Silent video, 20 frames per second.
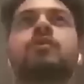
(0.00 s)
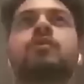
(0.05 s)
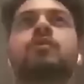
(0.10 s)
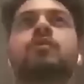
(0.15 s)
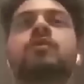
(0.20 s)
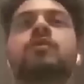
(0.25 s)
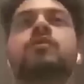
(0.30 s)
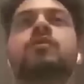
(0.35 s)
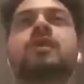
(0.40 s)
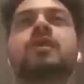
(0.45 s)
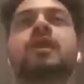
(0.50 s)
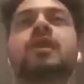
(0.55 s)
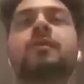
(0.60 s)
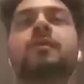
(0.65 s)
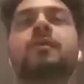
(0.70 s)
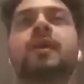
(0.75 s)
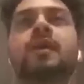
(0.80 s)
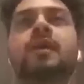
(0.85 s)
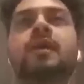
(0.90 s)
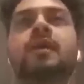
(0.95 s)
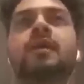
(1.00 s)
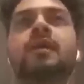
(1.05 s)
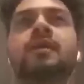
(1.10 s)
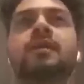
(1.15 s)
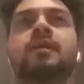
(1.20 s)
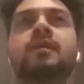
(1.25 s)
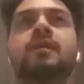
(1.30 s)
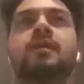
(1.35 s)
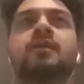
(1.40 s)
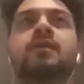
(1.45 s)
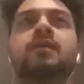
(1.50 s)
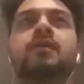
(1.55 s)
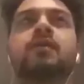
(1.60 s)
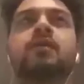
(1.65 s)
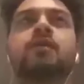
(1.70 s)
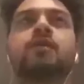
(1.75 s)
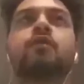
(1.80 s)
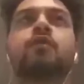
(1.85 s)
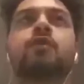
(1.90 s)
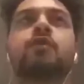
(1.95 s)
didn't really apply early and
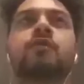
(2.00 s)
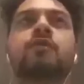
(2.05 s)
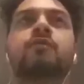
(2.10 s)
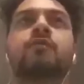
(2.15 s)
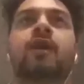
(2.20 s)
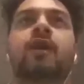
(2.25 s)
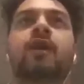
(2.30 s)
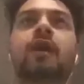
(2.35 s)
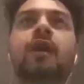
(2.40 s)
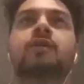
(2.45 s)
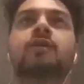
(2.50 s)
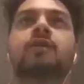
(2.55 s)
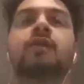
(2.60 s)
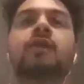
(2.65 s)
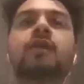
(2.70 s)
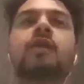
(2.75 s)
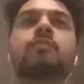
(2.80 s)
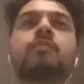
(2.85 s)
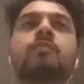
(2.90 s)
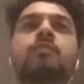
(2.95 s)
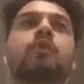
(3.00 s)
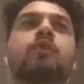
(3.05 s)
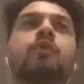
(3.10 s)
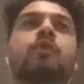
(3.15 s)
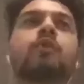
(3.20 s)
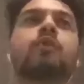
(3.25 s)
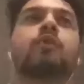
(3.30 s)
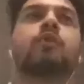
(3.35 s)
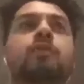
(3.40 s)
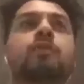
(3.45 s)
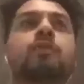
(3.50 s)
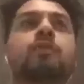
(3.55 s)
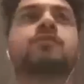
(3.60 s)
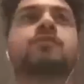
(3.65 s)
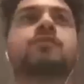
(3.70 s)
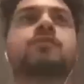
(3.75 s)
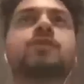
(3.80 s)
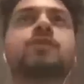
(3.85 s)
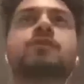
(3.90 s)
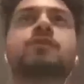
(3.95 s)
you could have had more job
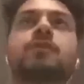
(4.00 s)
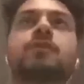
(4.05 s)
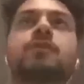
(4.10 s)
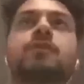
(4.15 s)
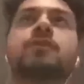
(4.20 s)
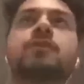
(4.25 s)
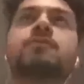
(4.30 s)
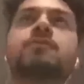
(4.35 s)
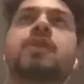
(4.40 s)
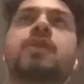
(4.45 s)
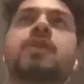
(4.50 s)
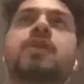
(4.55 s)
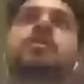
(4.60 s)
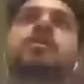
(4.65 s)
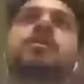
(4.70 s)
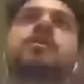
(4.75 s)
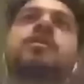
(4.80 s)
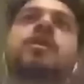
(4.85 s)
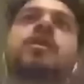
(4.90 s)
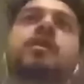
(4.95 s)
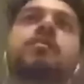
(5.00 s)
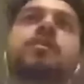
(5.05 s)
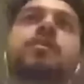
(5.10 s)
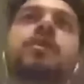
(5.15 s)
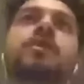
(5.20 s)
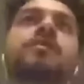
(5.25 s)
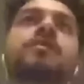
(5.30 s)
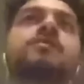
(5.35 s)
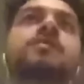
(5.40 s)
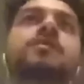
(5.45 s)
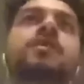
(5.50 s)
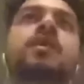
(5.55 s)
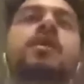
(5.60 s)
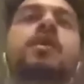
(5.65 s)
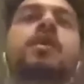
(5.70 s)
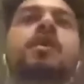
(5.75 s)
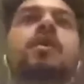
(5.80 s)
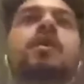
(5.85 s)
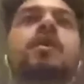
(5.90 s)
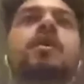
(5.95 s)
opportunities, because many companies
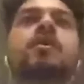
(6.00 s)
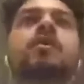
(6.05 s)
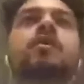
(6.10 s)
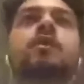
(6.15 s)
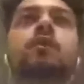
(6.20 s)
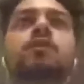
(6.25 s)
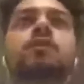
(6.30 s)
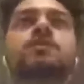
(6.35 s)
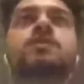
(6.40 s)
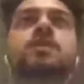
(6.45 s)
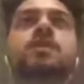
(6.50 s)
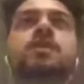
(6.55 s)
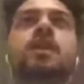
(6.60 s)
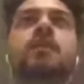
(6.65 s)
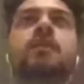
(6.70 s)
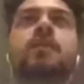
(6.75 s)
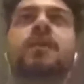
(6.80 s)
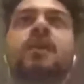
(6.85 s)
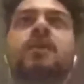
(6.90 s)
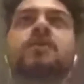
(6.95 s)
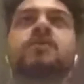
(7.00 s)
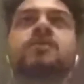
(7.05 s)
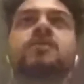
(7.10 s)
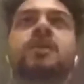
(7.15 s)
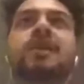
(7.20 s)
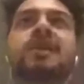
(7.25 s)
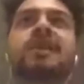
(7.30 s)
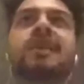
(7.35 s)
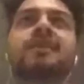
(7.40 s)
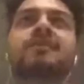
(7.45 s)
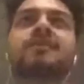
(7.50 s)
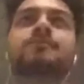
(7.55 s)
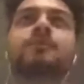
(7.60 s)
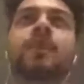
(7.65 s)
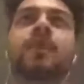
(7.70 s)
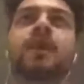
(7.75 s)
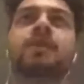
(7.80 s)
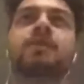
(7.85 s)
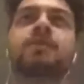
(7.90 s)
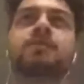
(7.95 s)
close their application deadlines
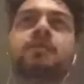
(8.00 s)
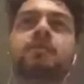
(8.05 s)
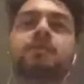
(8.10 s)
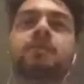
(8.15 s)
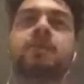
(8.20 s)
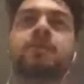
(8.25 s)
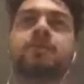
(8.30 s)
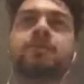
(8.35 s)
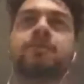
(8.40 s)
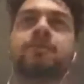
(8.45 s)
by December.